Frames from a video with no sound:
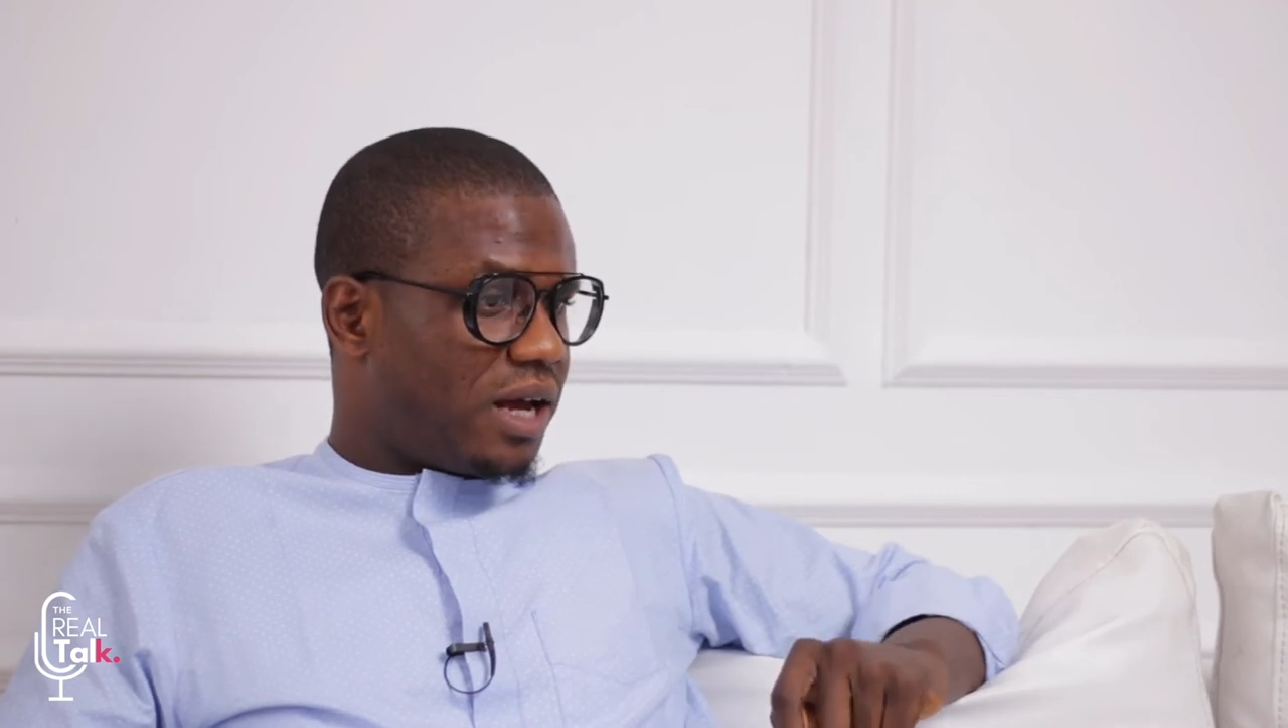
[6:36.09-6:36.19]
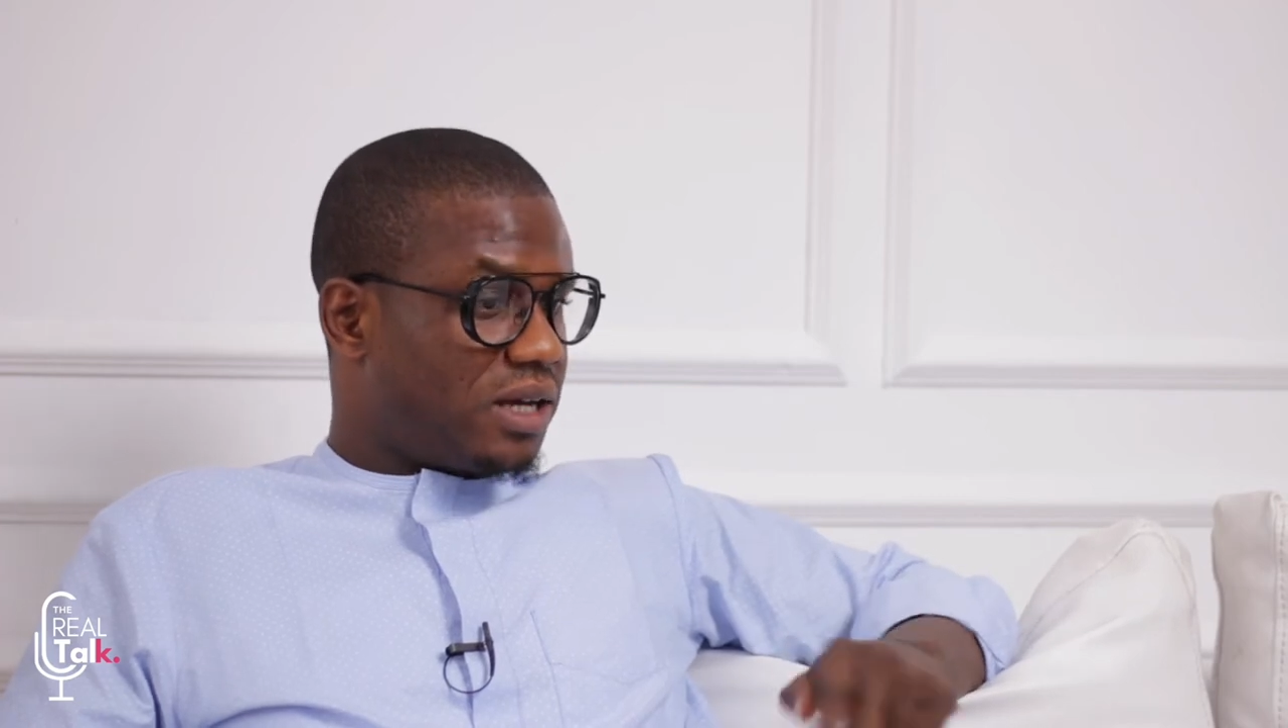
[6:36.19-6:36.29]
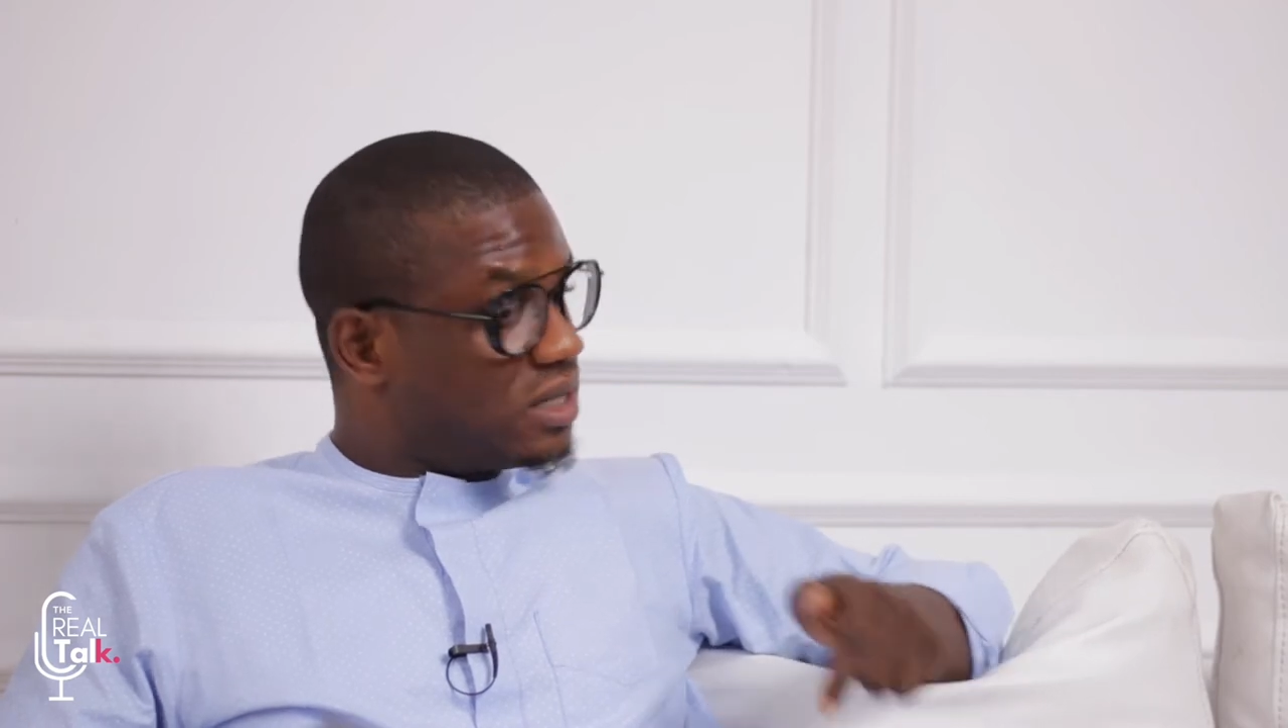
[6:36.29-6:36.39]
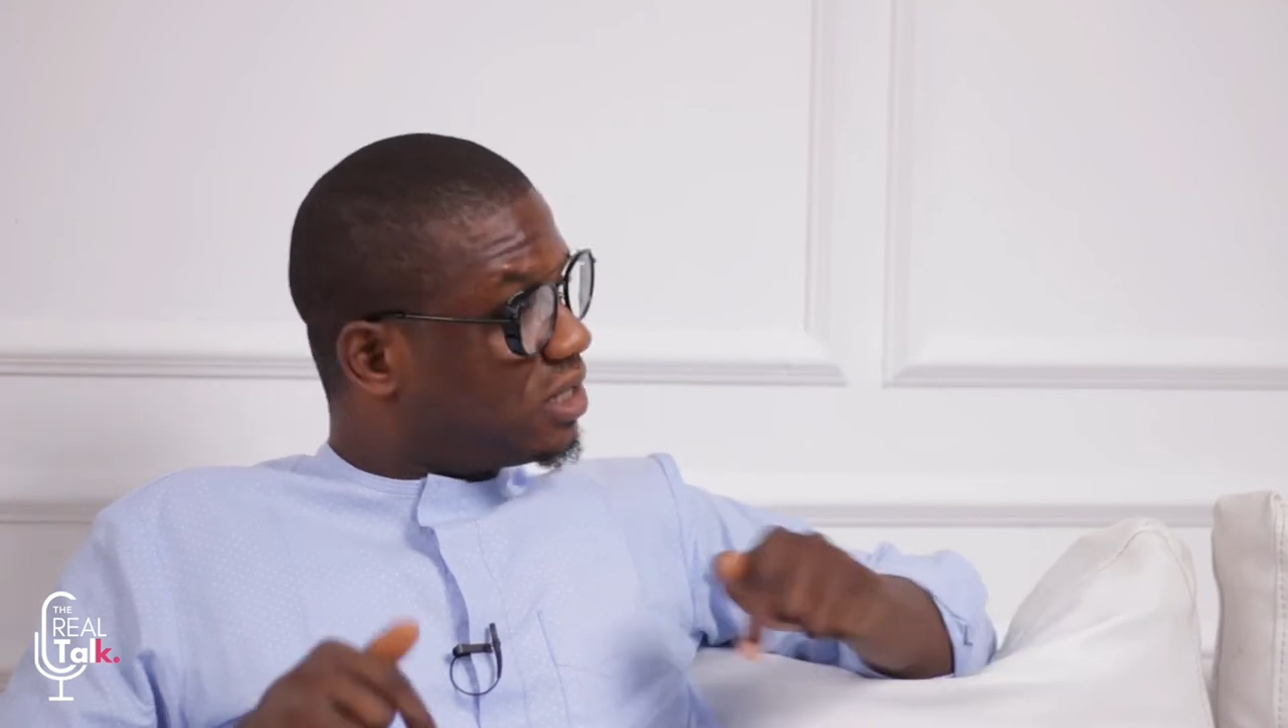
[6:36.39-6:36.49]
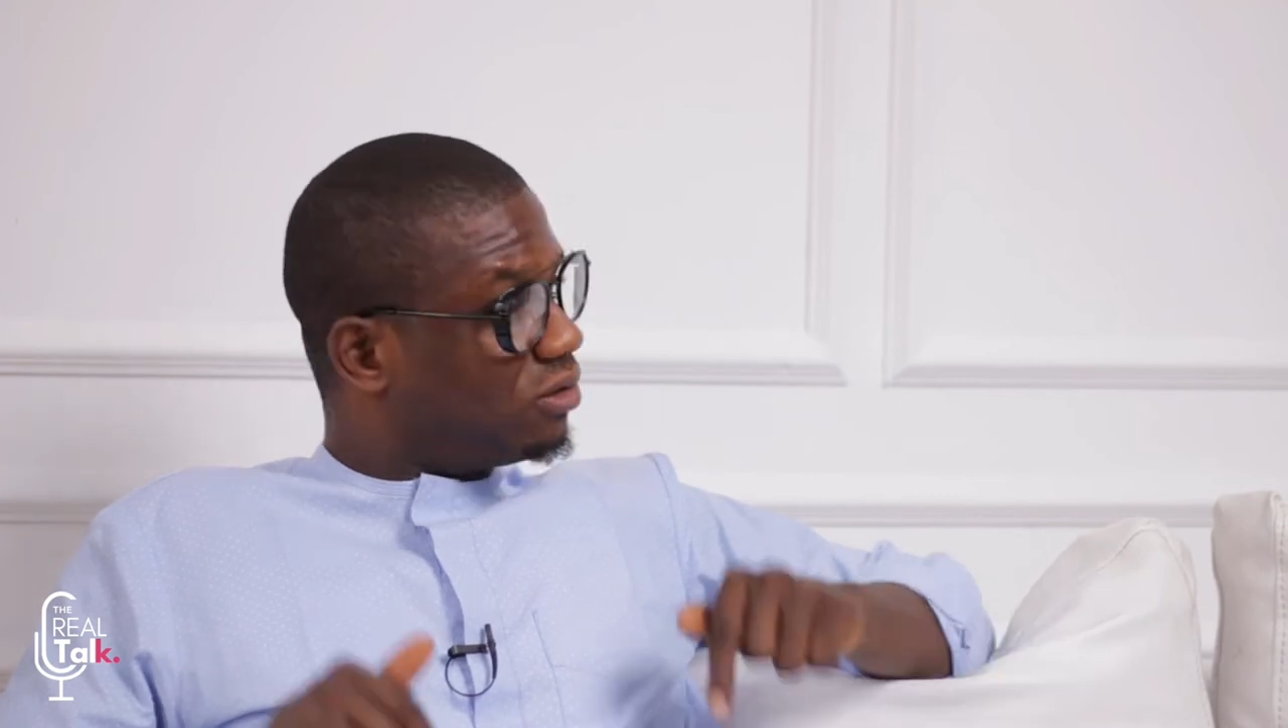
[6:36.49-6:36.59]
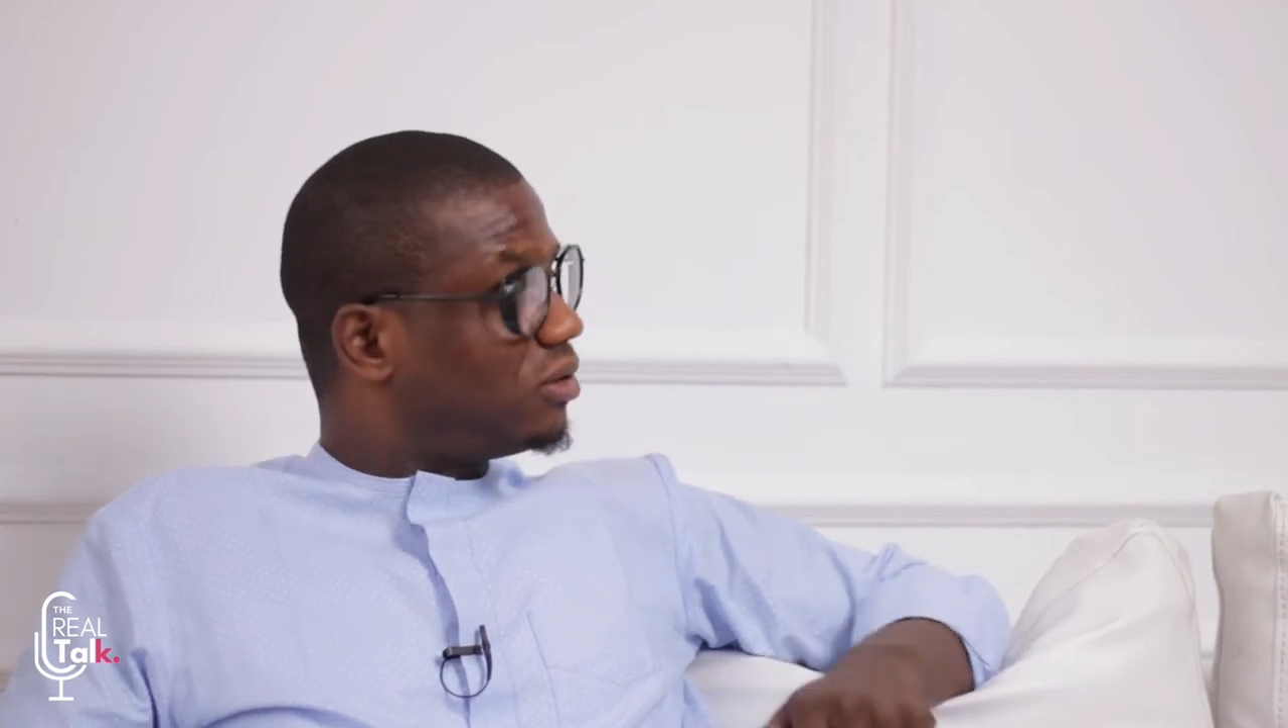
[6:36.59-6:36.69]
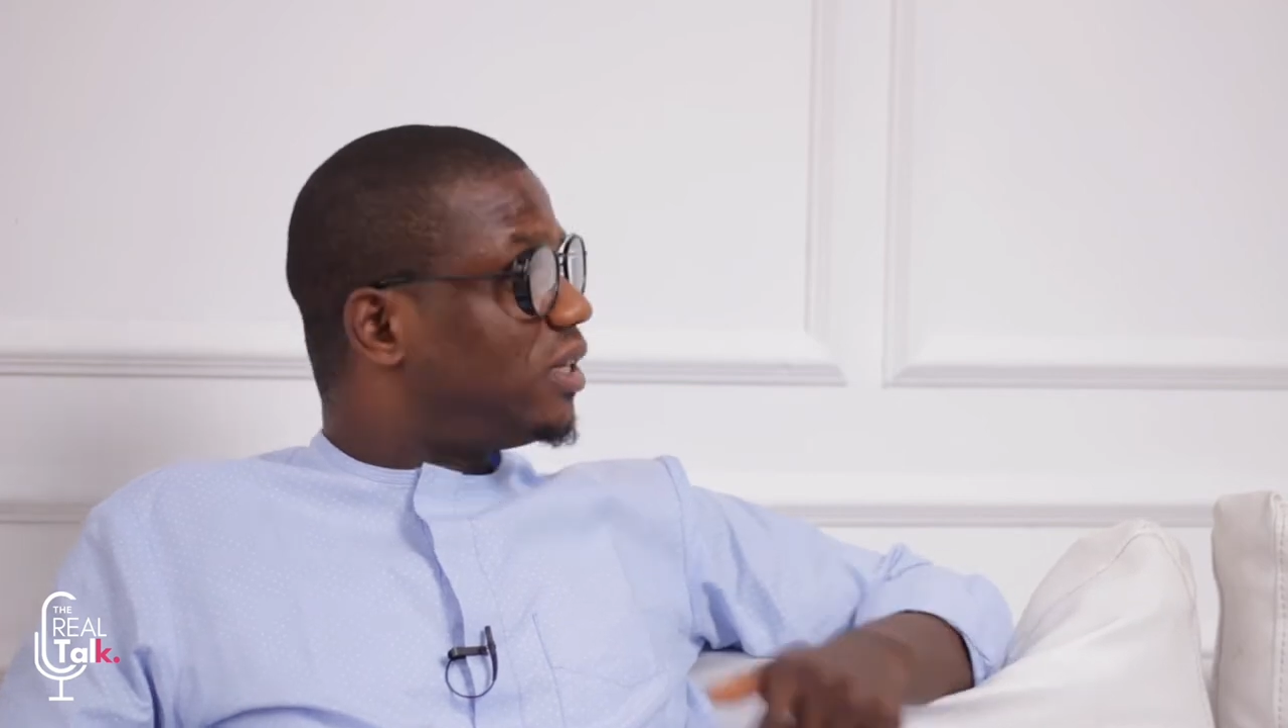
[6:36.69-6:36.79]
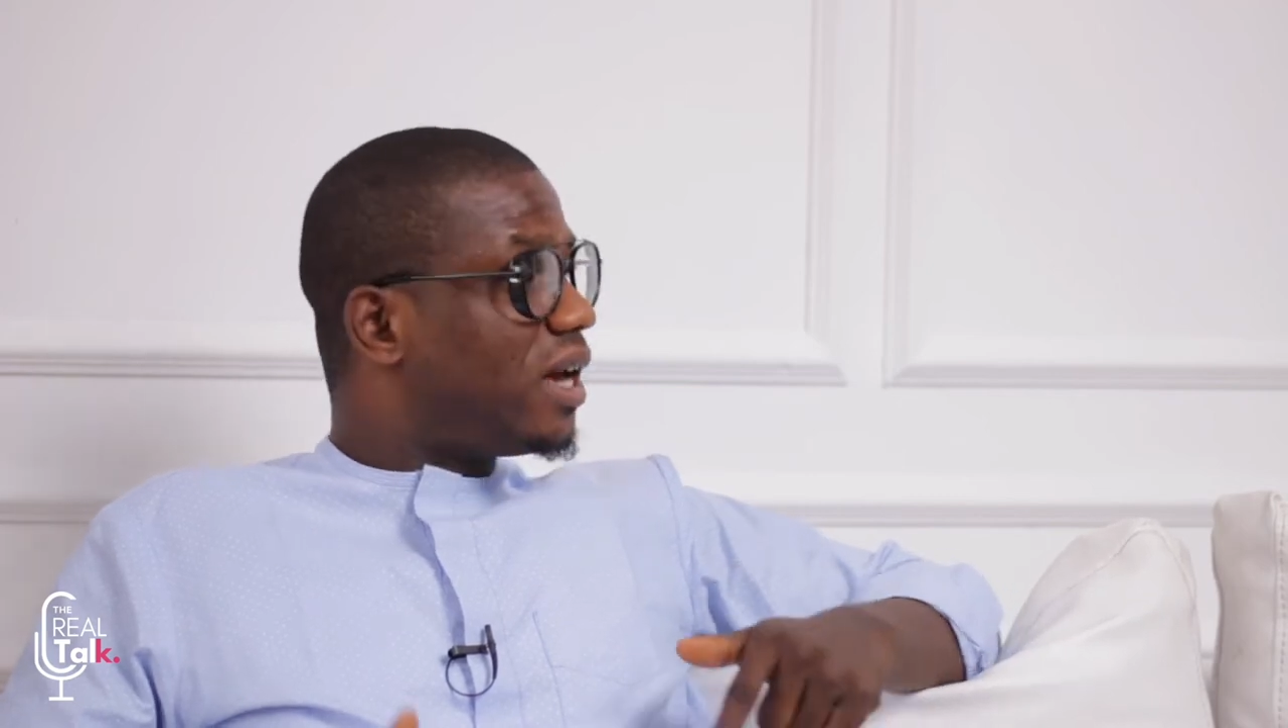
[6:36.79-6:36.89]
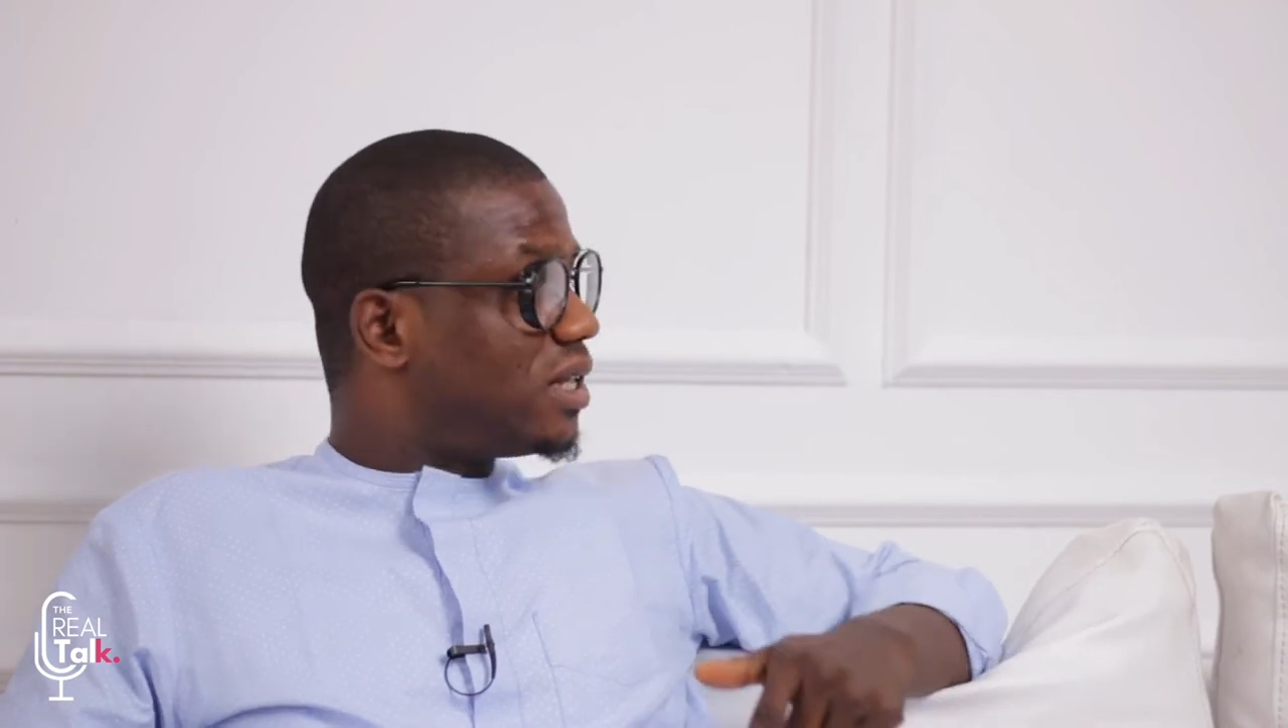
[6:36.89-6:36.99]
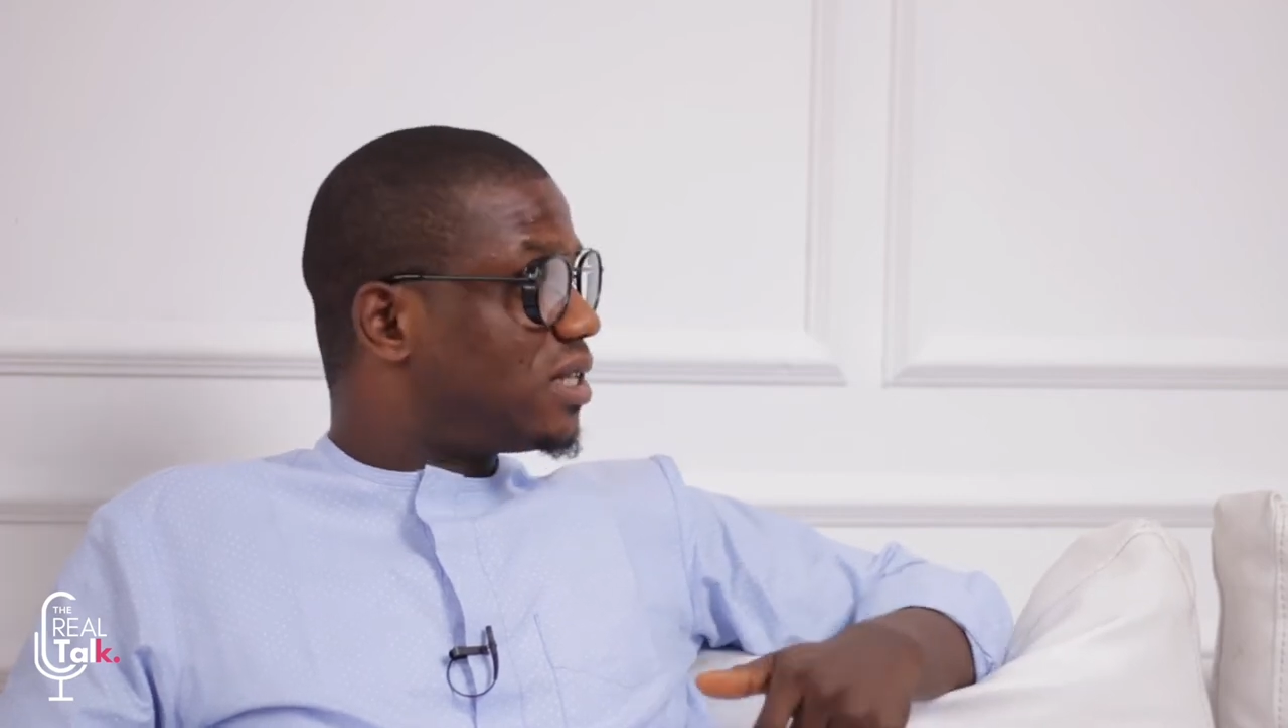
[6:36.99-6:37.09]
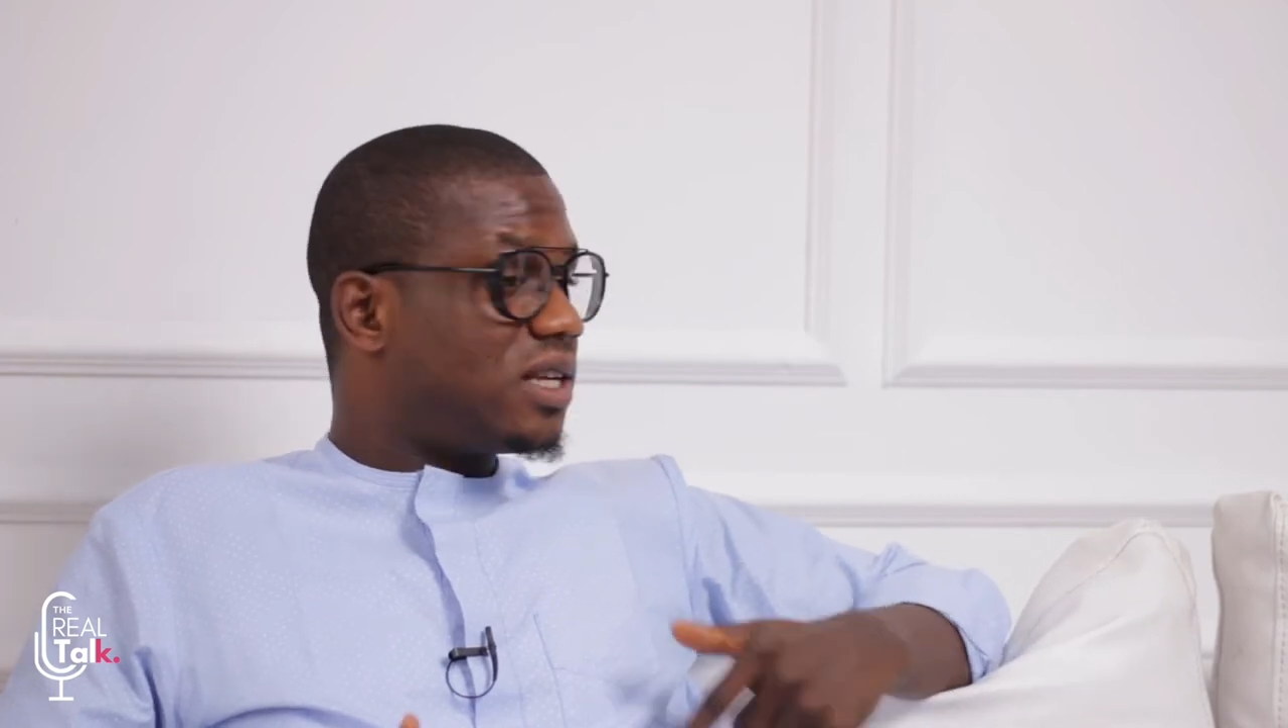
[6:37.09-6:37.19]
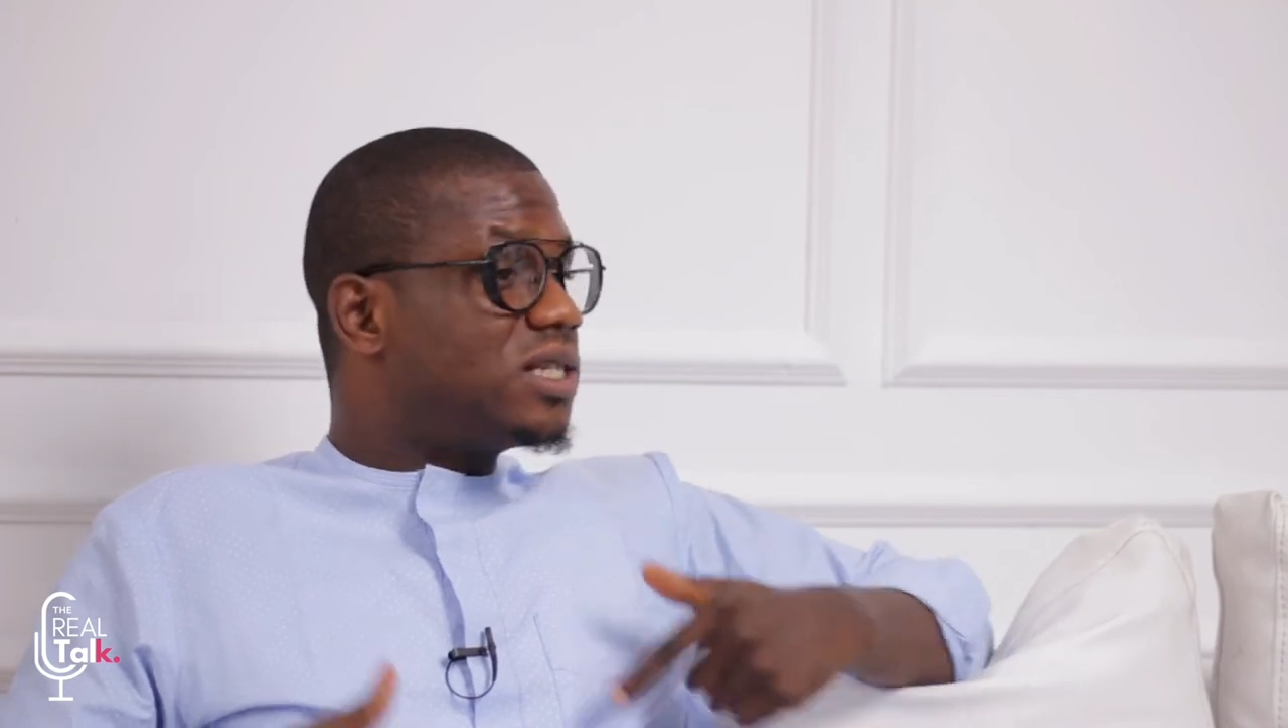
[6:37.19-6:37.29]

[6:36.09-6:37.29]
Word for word: Like till date,